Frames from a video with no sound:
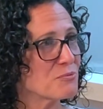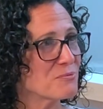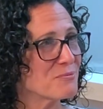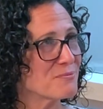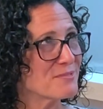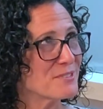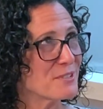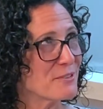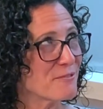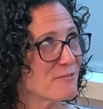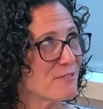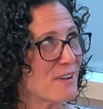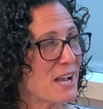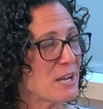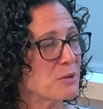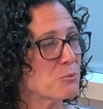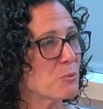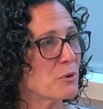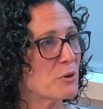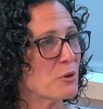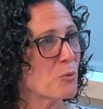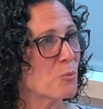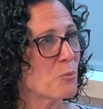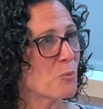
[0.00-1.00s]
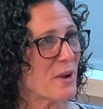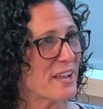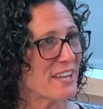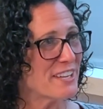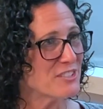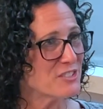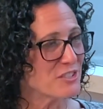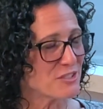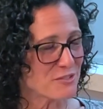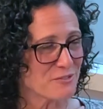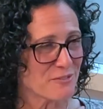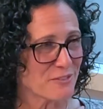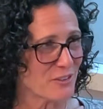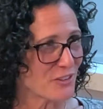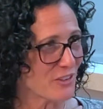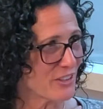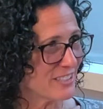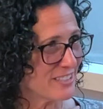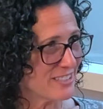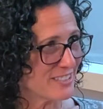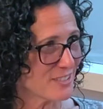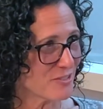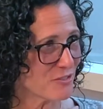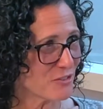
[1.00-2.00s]
define what a wage is very
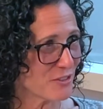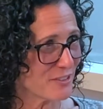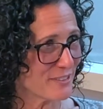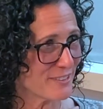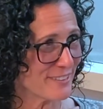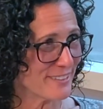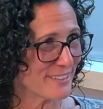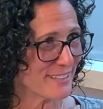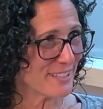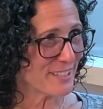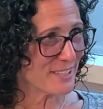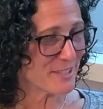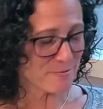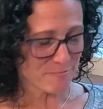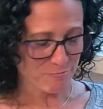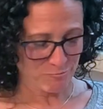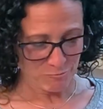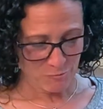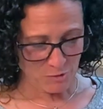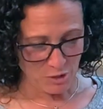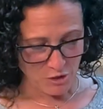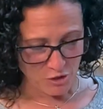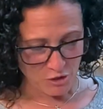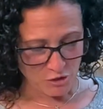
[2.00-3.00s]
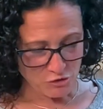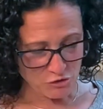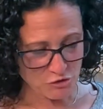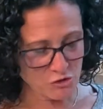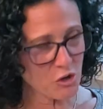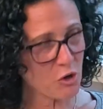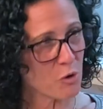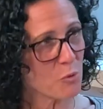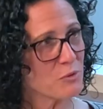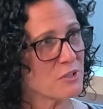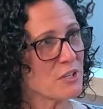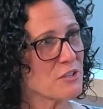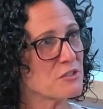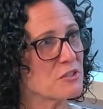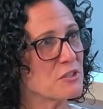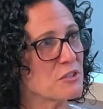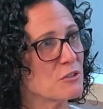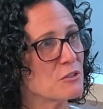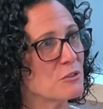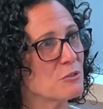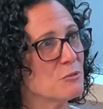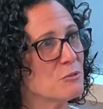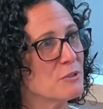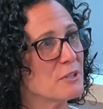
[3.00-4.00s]
differently. So, does it
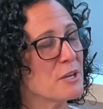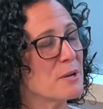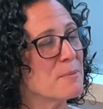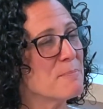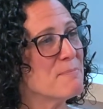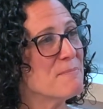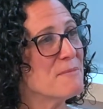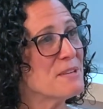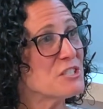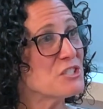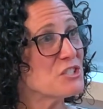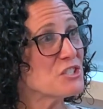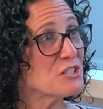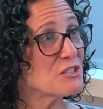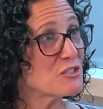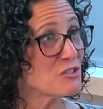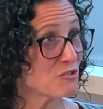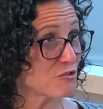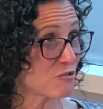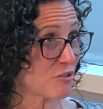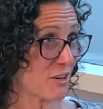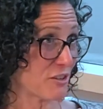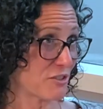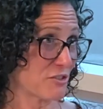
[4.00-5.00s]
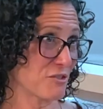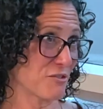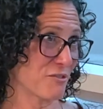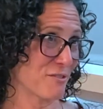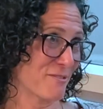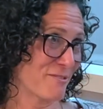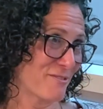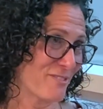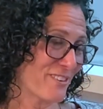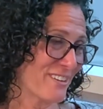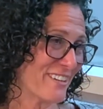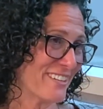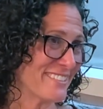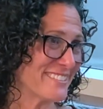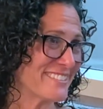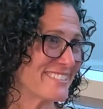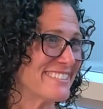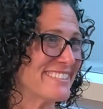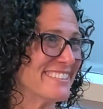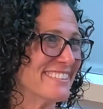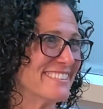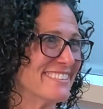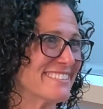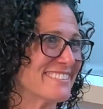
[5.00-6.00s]
include commission structure, for right.
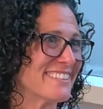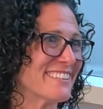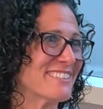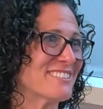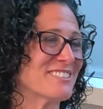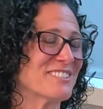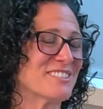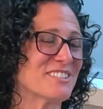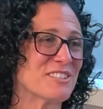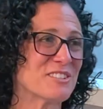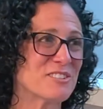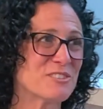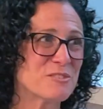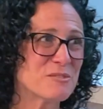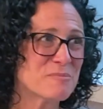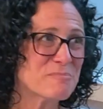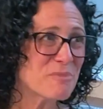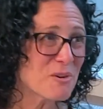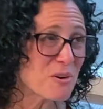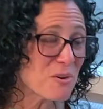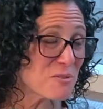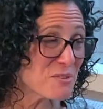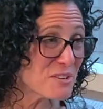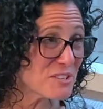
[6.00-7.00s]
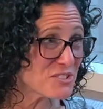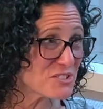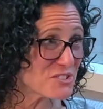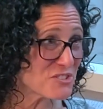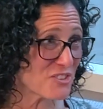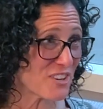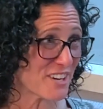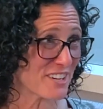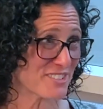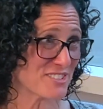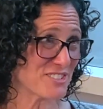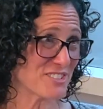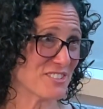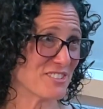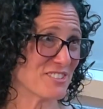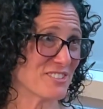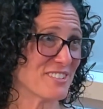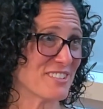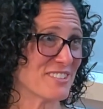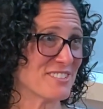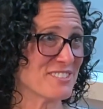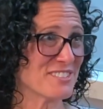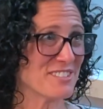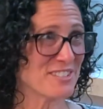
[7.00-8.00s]
instance? Does it include bonus structure?
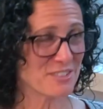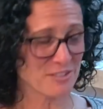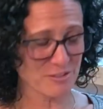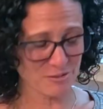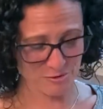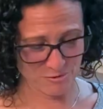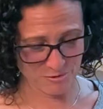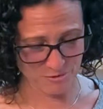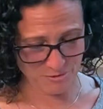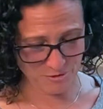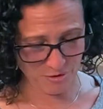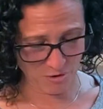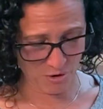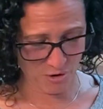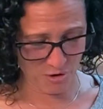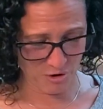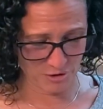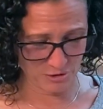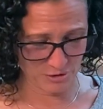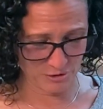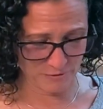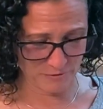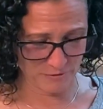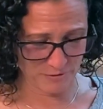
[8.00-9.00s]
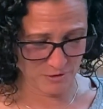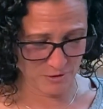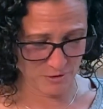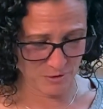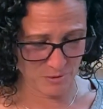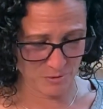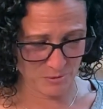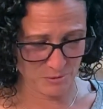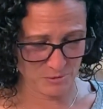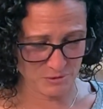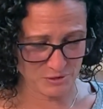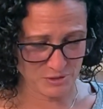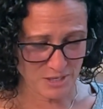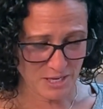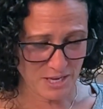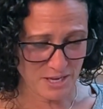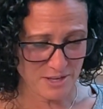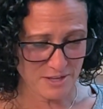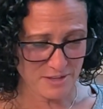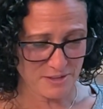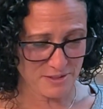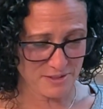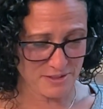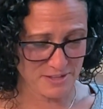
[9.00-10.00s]
Does it mm-hmm. include all of those
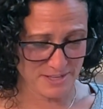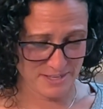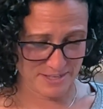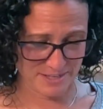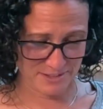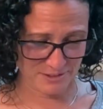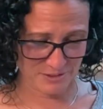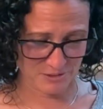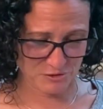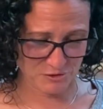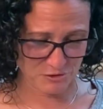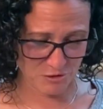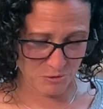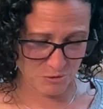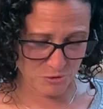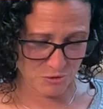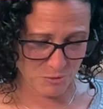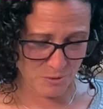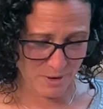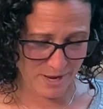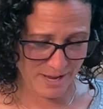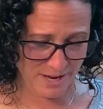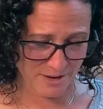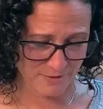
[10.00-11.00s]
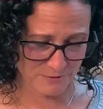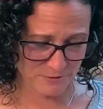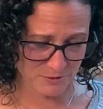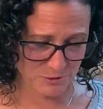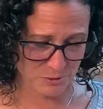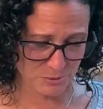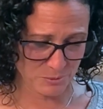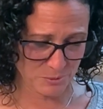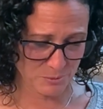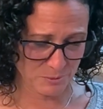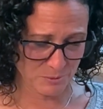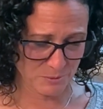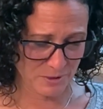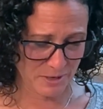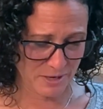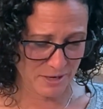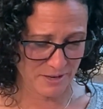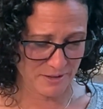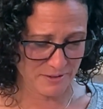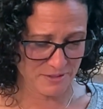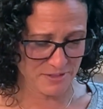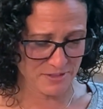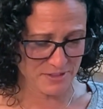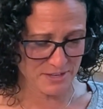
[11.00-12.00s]
thing. So you have to
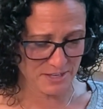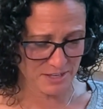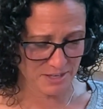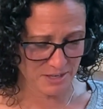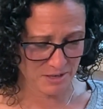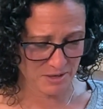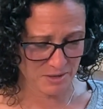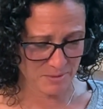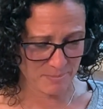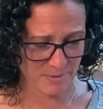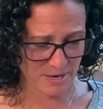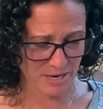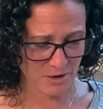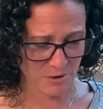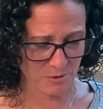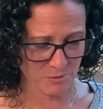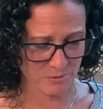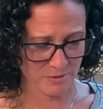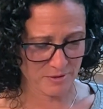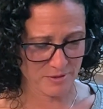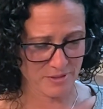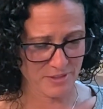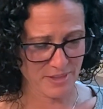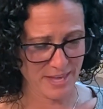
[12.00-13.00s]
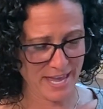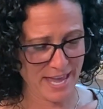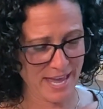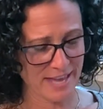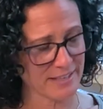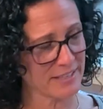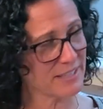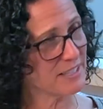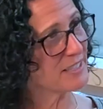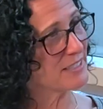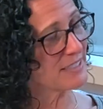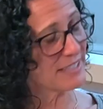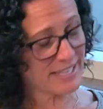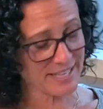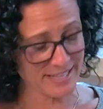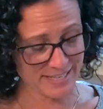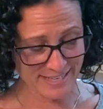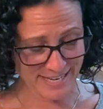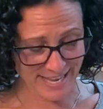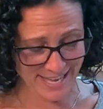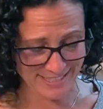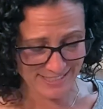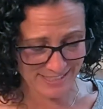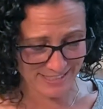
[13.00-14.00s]
uh, think about that. In
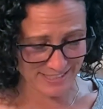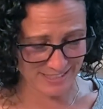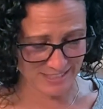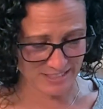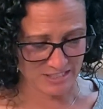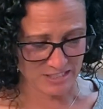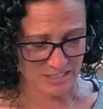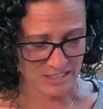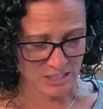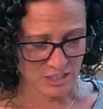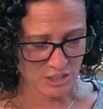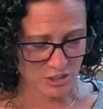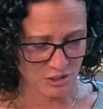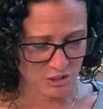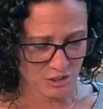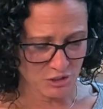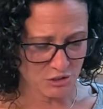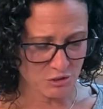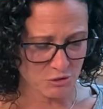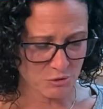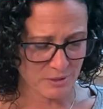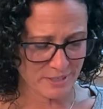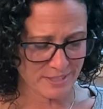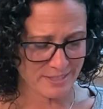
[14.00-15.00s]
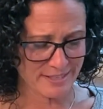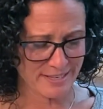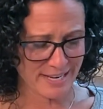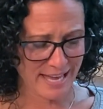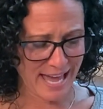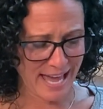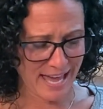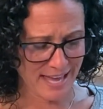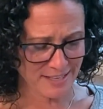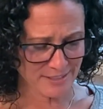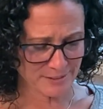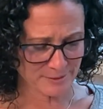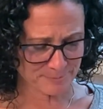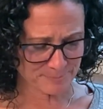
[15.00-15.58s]
Connecticut, you cannot